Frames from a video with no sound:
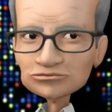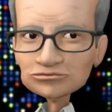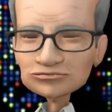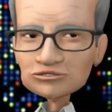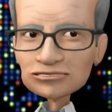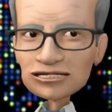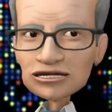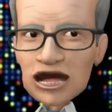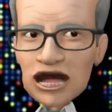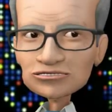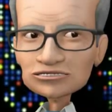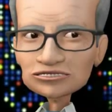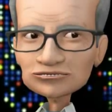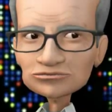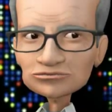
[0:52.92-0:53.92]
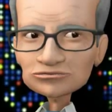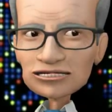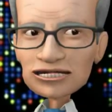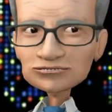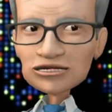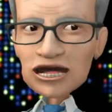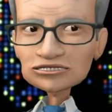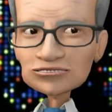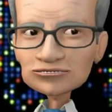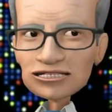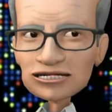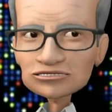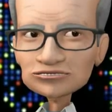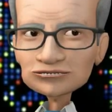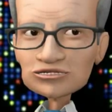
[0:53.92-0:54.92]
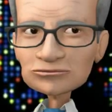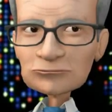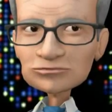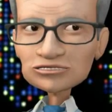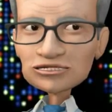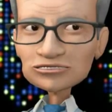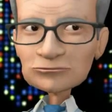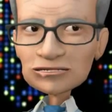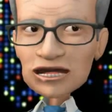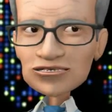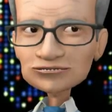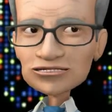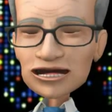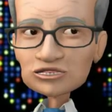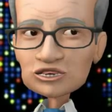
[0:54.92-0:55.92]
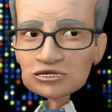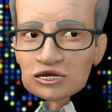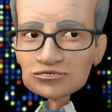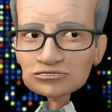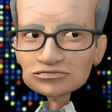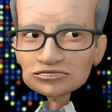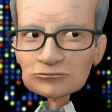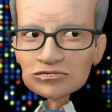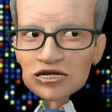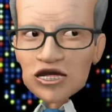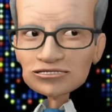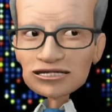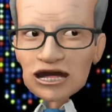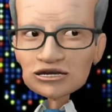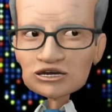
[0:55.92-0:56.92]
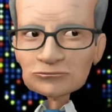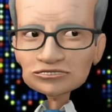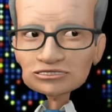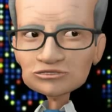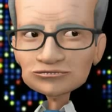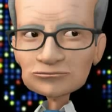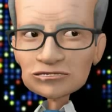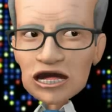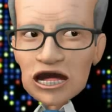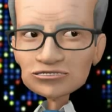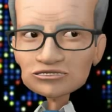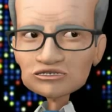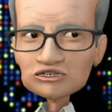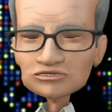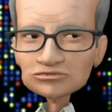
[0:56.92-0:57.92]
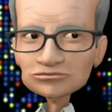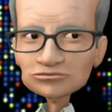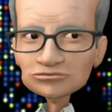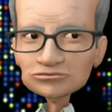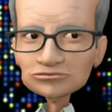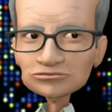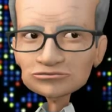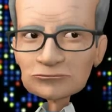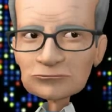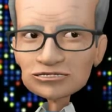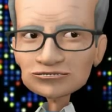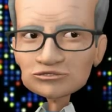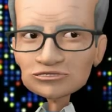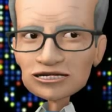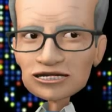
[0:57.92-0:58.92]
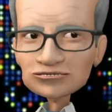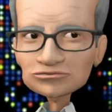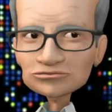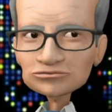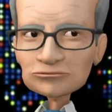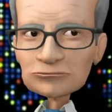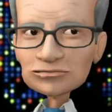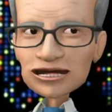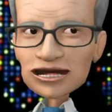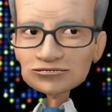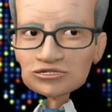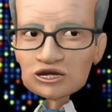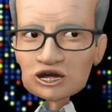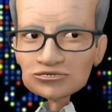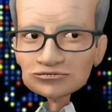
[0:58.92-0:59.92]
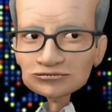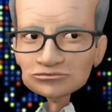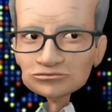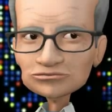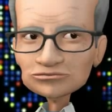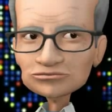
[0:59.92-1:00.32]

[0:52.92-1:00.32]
To be honest, it was at least triple the amount I thought his bony arms could manage. But wait, my turn.